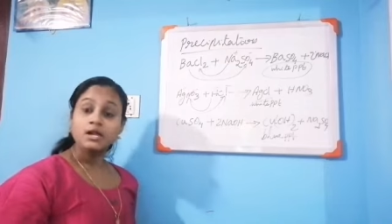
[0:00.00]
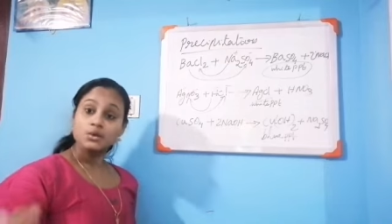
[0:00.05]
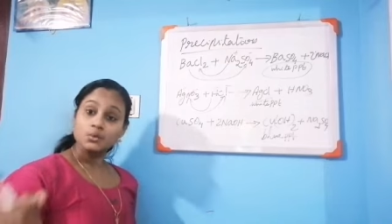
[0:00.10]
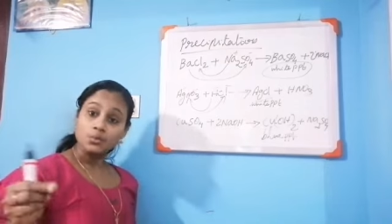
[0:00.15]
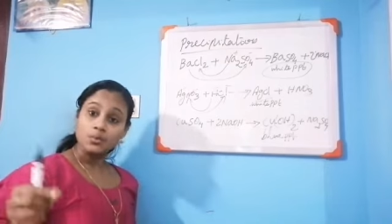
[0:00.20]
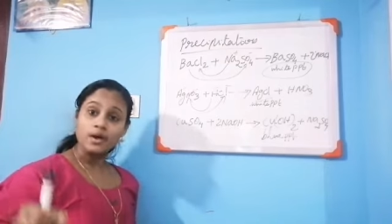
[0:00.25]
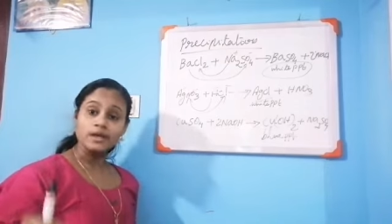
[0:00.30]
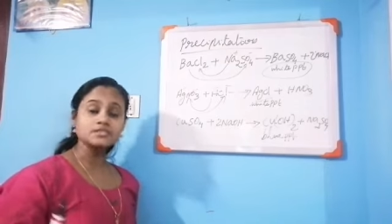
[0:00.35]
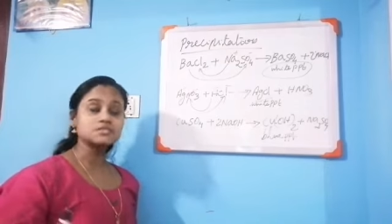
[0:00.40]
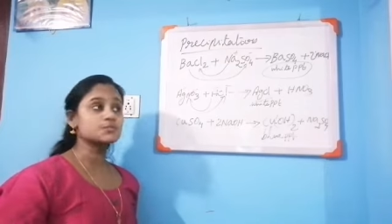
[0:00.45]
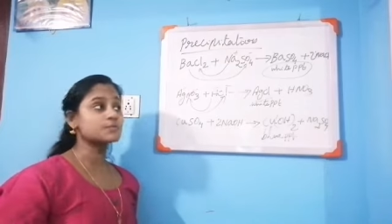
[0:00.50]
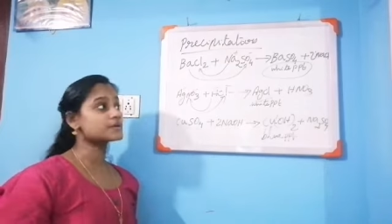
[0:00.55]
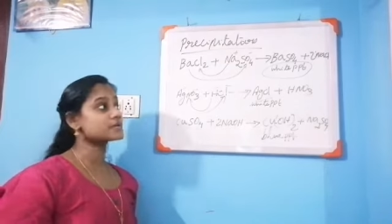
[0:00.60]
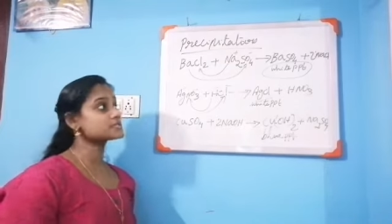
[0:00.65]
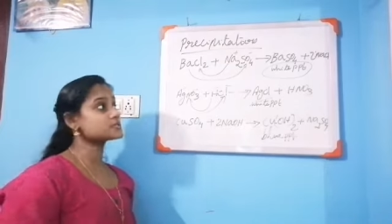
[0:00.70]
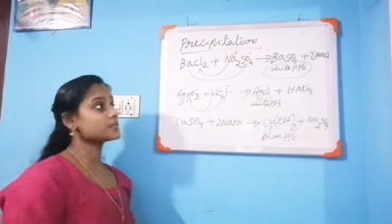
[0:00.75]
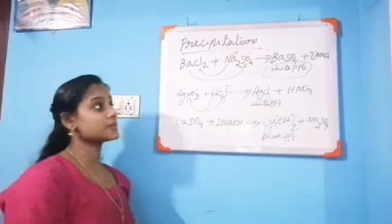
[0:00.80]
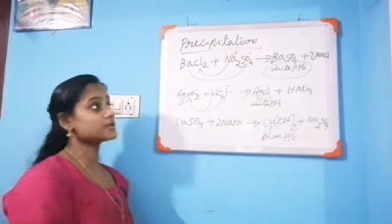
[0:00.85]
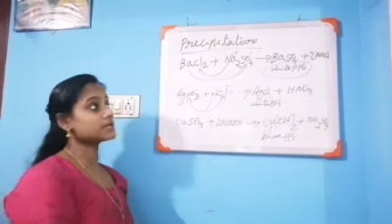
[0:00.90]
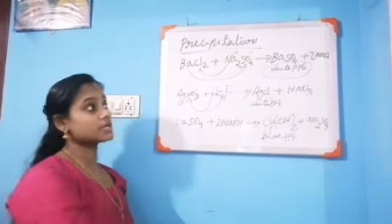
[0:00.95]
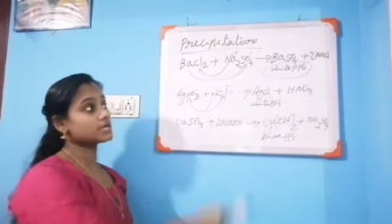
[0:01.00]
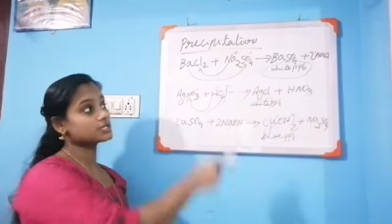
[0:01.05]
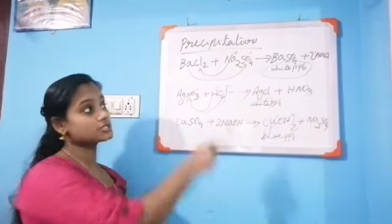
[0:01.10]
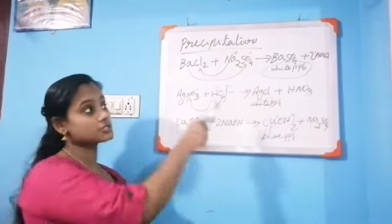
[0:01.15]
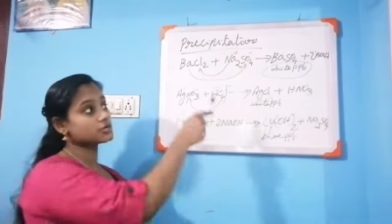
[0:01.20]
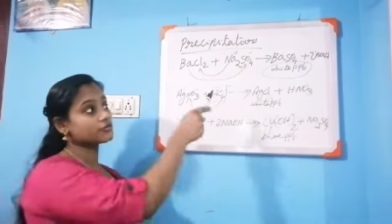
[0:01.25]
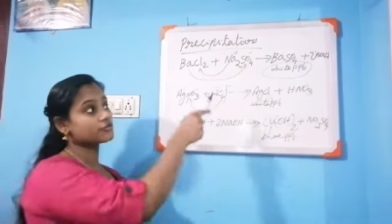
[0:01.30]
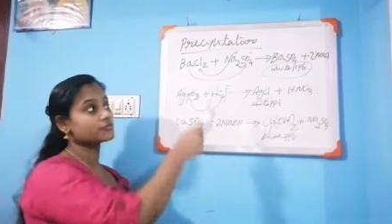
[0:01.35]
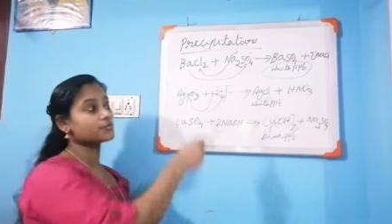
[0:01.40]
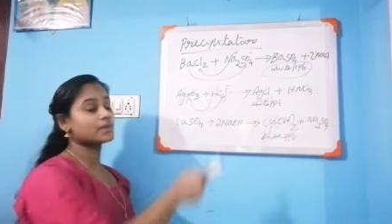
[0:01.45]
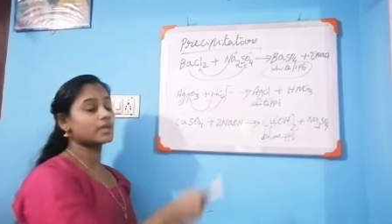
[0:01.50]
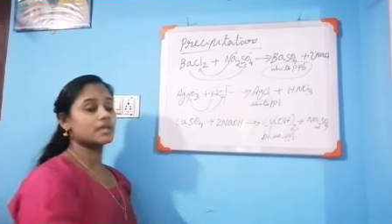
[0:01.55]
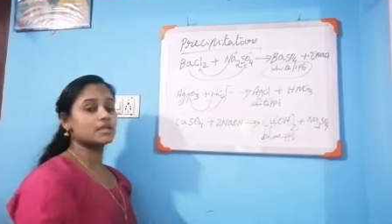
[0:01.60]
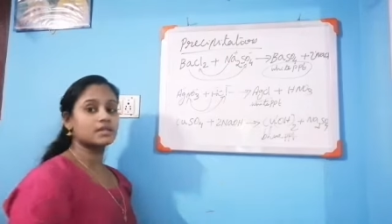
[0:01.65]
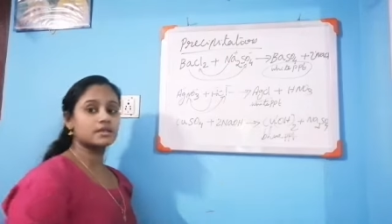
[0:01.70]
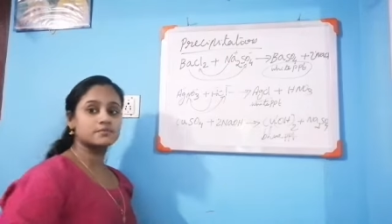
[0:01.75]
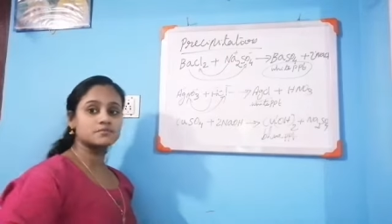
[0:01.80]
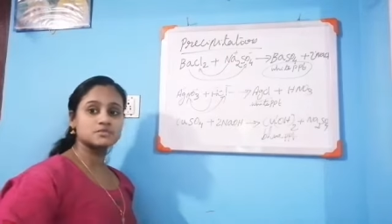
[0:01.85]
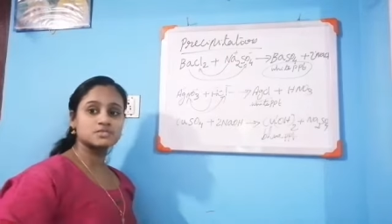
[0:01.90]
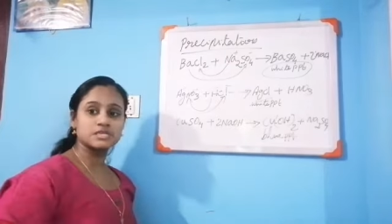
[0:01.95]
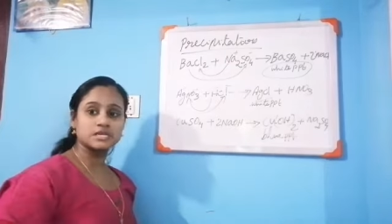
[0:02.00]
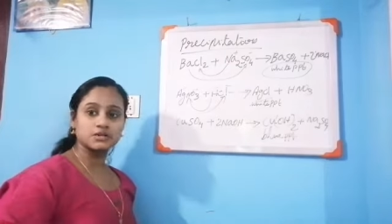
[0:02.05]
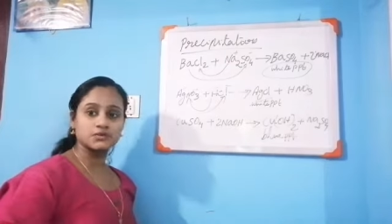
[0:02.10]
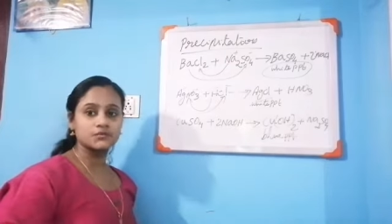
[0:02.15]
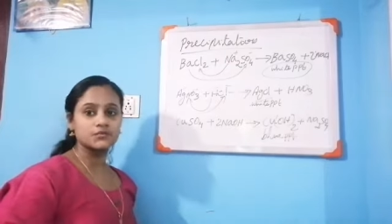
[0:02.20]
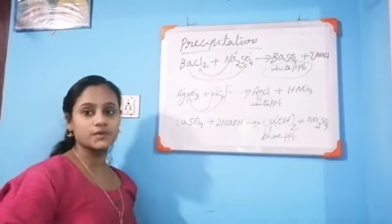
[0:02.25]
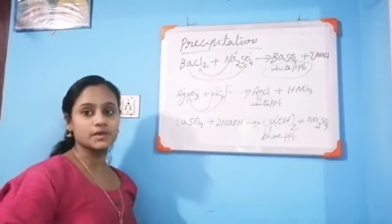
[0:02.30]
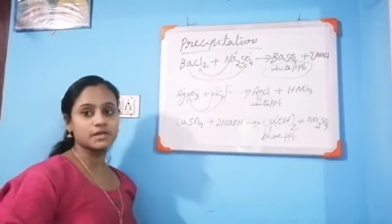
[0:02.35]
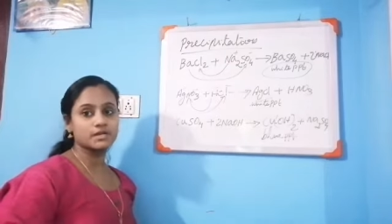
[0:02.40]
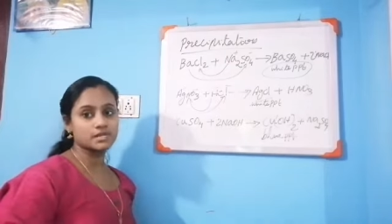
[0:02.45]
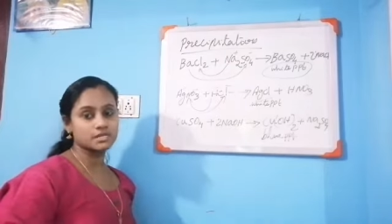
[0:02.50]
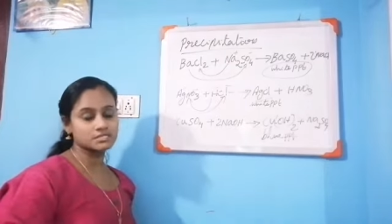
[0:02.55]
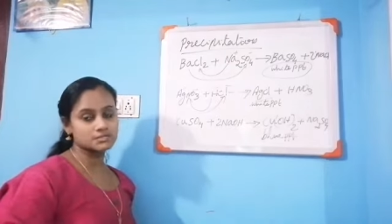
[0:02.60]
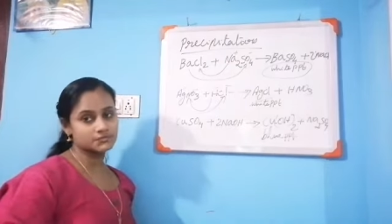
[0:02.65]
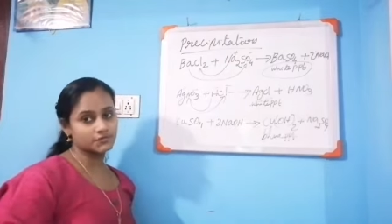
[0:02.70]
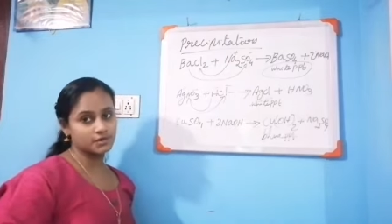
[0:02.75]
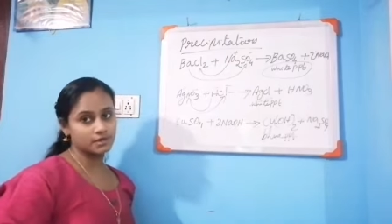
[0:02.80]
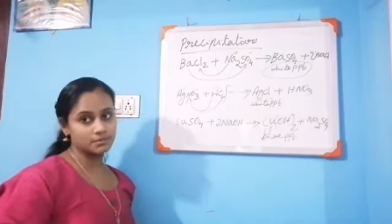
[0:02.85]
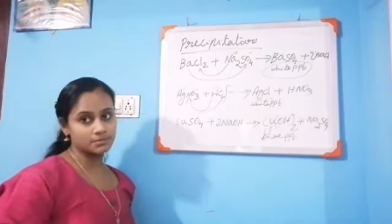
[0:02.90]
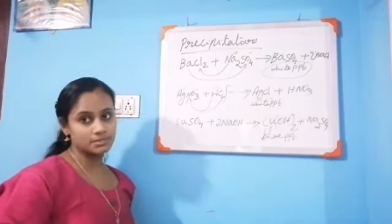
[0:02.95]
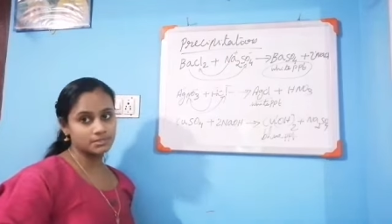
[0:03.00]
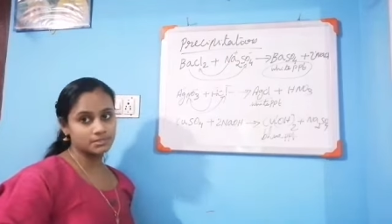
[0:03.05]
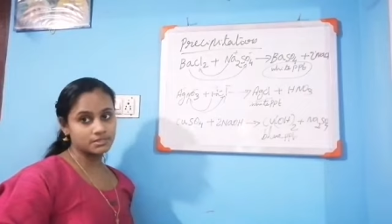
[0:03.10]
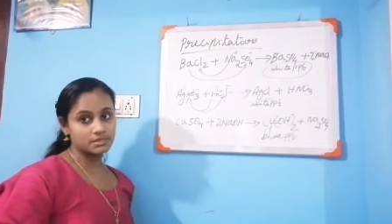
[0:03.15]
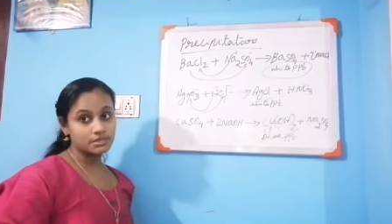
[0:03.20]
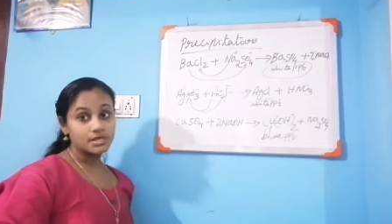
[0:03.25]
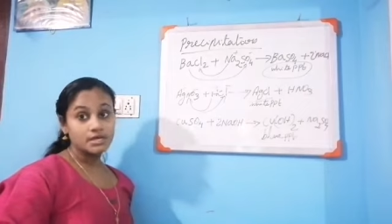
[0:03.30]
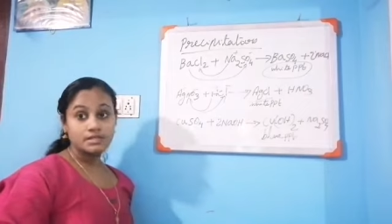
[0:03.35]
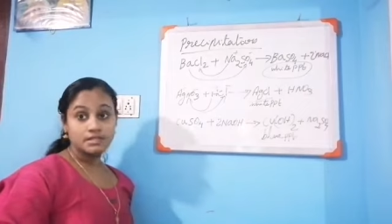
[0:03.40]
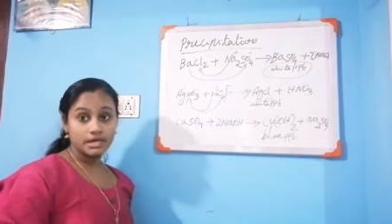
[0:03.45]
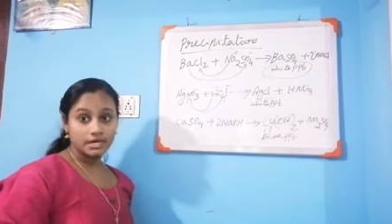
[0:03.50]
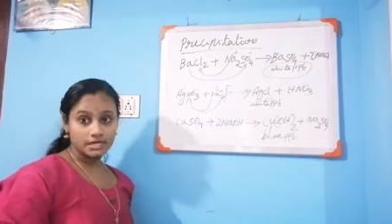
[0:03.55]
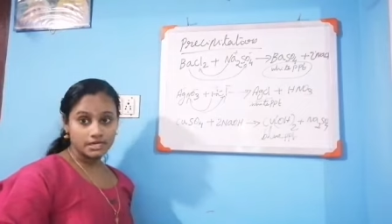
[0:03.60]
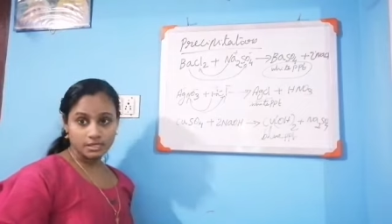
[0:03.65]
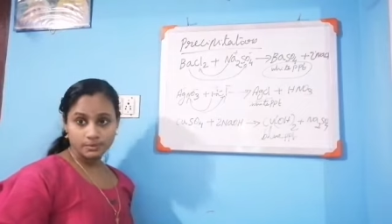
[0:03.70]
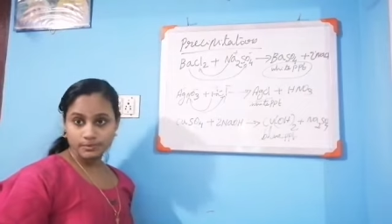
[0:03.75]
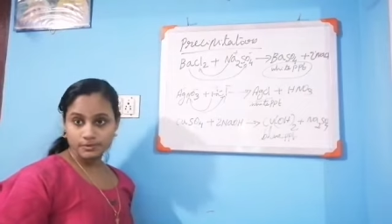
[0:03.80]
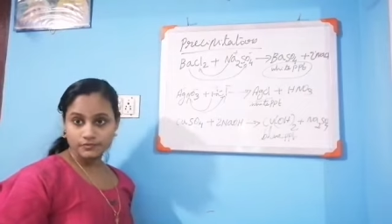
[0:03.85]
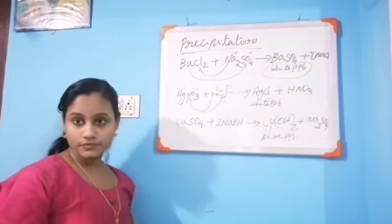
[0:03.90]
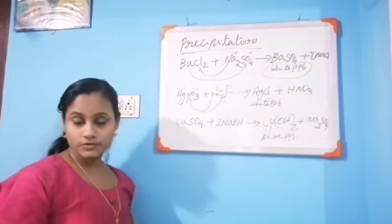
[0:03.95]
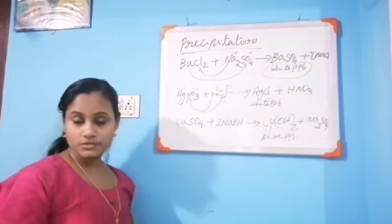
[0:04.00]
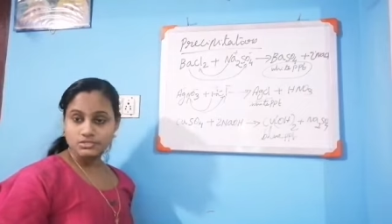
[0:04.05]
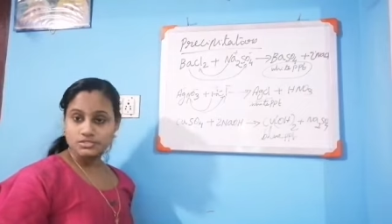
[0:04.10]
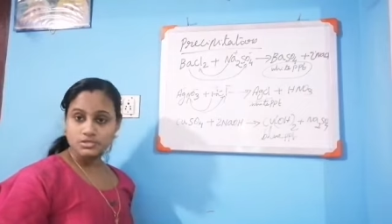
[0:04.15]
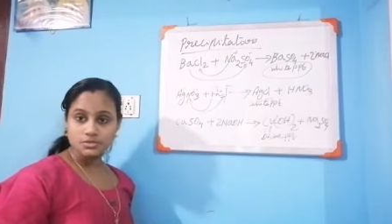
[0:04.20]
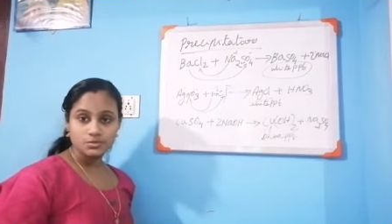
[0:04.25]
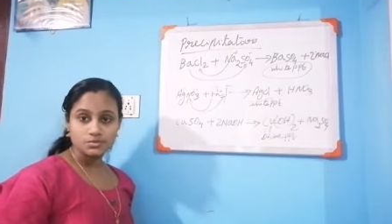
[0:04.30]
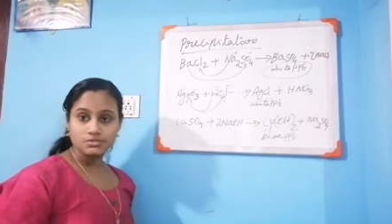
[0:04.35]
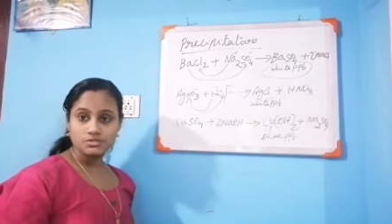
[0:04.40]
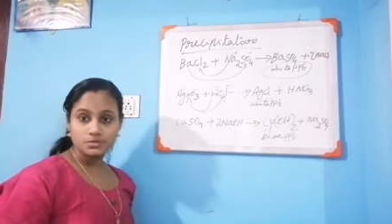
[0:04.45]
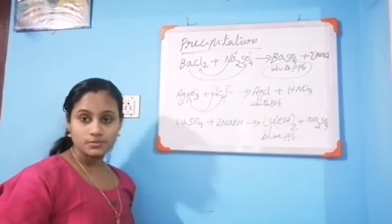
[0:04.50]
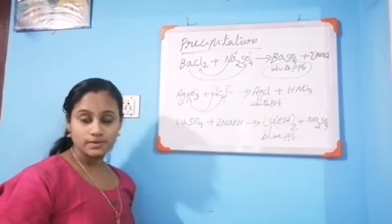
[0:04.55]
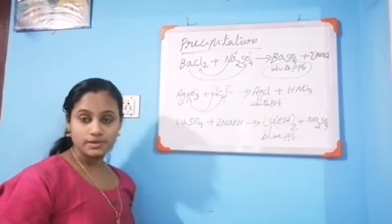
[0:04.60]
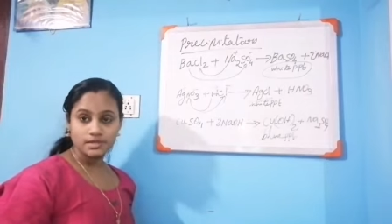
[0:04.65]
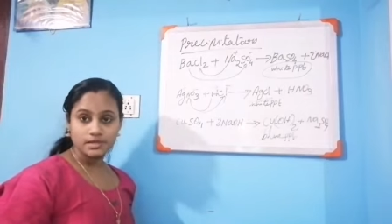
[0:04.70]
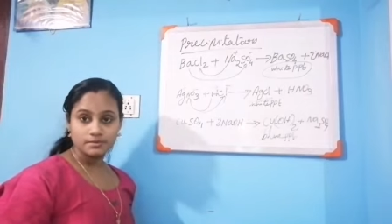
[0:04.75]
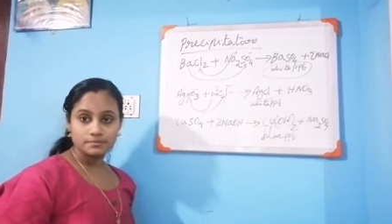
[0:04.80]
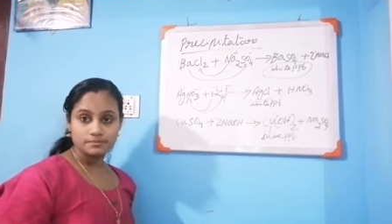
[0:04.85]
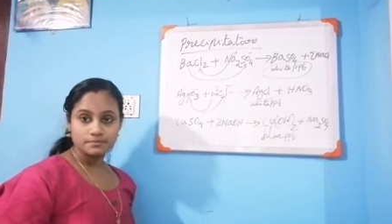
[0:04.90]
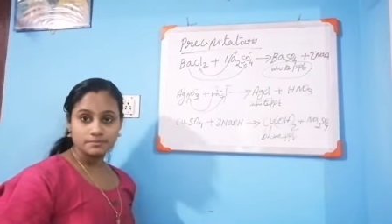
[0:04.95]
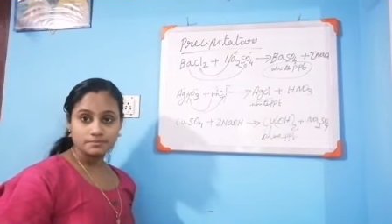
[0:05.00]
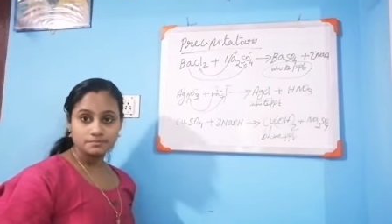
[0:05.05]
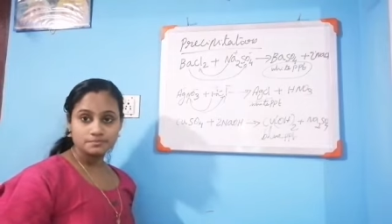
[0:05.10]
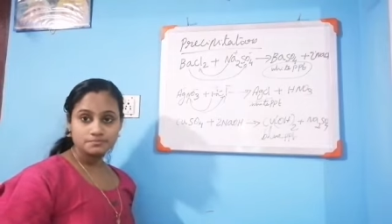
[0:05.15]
White precipitate of barium sulfate is formed. That type of question also will come.